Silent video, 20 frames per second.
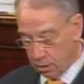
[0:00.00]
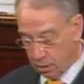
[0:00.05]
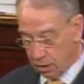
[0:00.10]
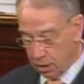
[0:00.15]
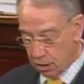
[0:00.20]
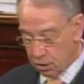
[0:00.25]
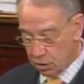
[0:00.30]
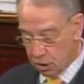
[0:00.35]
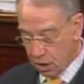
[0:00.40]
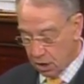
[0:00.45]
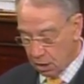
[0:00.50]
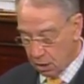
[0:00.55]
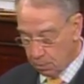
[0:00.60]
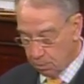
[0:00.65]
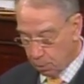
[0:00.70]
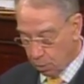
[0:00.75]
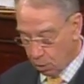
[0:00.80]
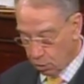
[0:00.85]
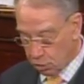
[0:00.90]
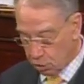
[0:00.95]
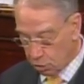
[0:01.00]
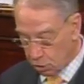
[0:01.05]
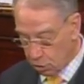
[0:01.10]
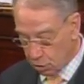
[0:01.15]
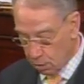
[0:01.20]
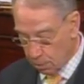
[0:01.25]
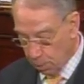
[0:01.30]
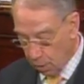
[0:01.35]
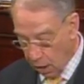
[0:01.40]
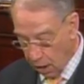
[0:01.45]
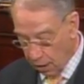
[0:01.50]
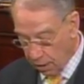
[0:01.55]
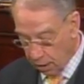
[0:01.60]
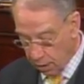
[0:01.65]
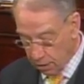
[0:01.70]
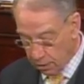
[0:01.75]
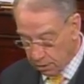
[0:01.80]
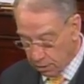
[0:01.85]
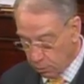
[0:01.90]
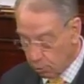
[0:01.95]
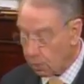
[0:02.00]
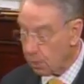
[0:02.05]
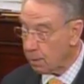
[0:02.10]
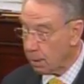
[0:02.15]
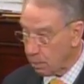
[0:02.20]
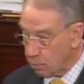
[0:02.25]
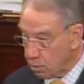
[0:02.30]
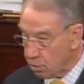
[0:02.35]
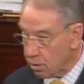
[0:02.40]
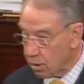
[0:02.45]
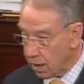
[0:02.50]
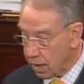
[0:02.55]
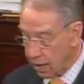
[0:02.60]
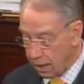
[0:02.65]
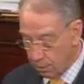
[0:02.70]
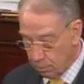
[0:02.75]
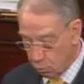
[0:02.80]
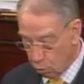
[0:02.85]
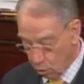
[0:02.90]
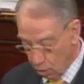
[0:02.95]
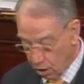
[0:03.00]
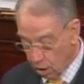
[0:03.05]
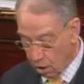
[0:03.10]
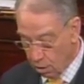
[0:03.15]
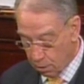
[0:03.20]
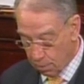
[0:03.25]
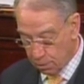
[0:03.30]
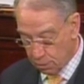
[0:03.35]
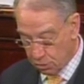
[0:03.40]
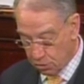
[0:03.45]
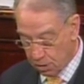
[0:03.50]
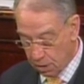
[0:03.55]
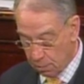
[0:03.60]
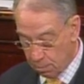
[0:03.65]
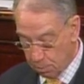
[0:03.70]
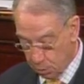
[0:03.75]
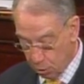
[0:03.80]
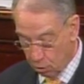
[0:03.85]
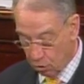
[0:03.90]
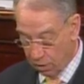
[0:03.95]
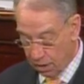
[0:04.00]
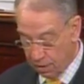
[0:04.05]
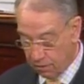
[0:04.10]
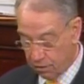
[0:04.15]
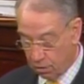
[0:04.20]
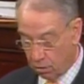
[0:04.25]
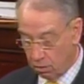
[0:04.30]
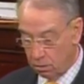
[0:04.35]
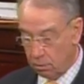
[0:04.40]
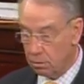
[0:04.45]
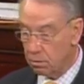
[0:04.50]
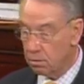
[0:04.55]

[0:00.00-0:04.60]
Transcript: This teen purchased the product, and remember the name, 100% Pure Evil.